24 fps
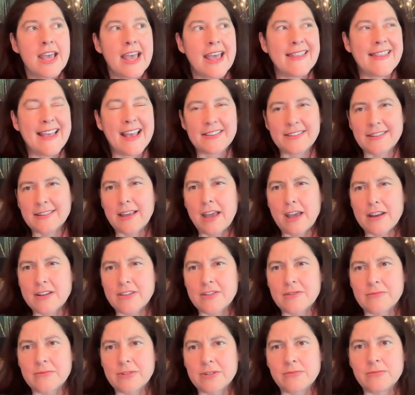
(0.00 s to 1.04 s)
And that's kind
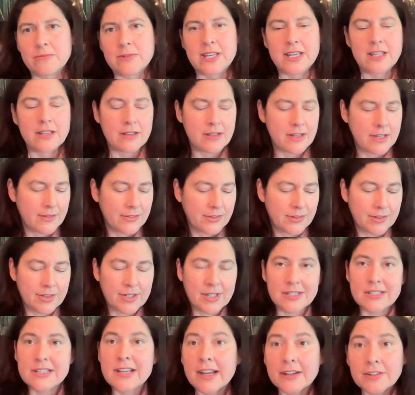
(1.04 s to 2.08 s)
of the real win. These are
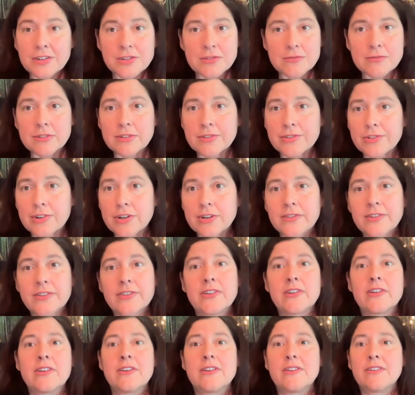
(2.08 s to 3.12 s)
contextual
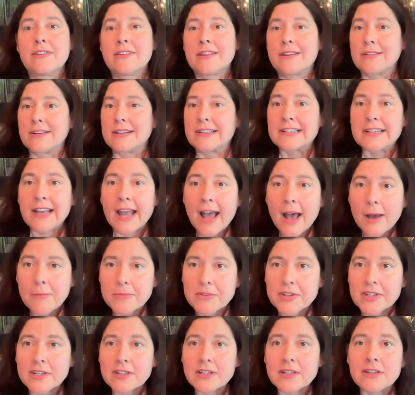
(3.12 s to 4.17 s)
services. They're
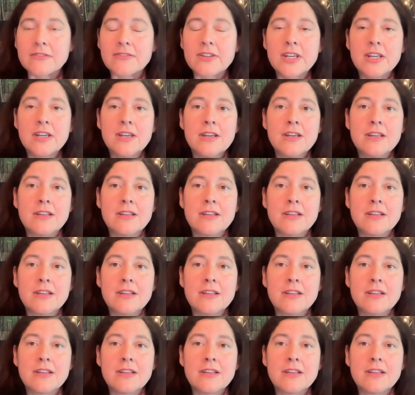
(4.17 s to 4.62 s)
adaptive.